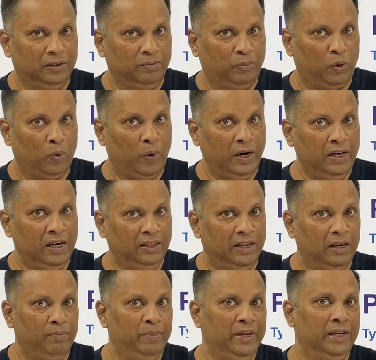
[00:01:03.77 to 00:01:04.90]
provided
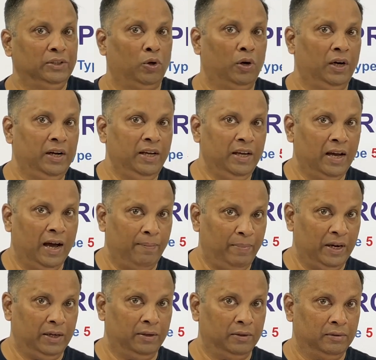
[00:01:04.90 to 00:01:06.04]
that B has already happened.